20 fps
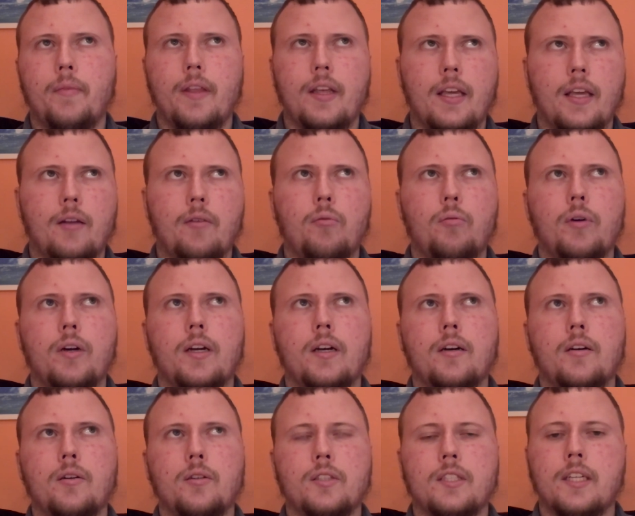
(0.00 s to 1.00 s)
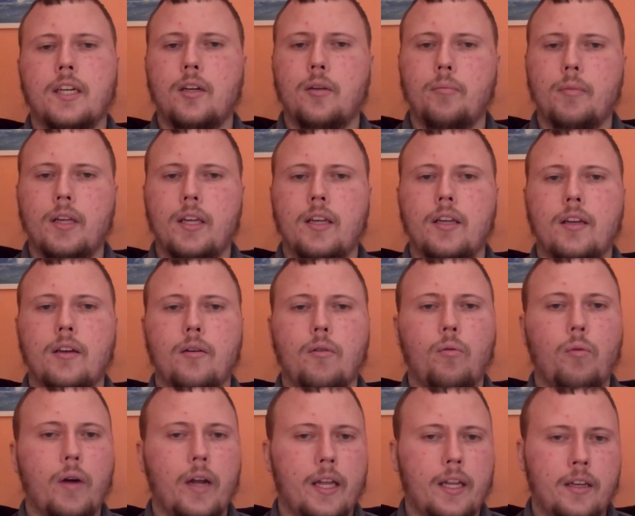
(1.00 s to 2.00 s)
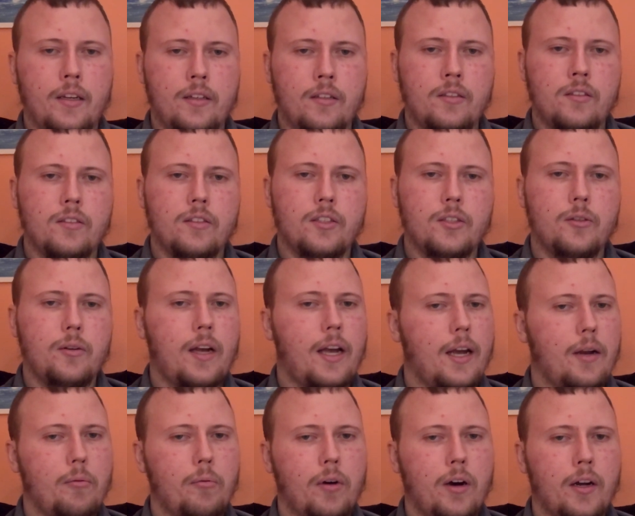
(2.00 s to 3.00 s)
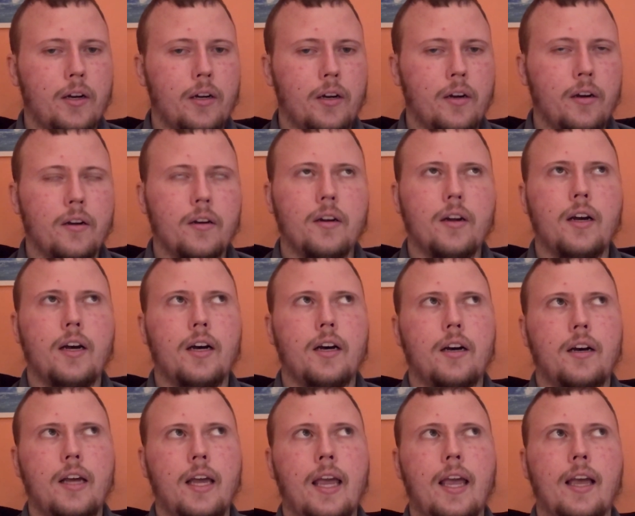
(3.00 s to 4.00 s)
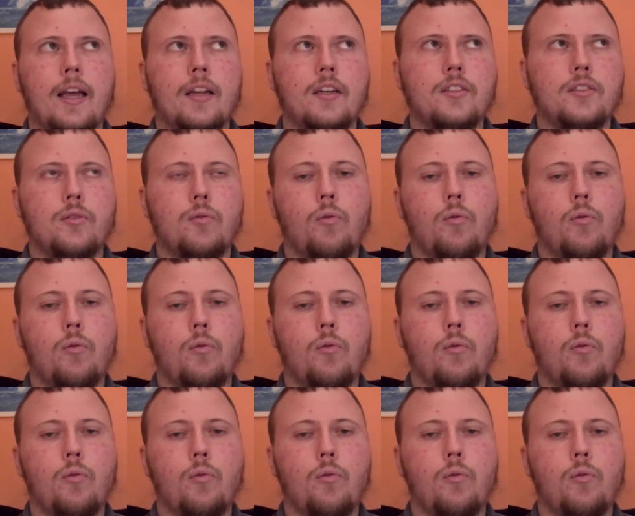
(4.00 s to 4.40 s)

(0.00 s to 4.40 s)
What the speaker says: It will tell me when to add water and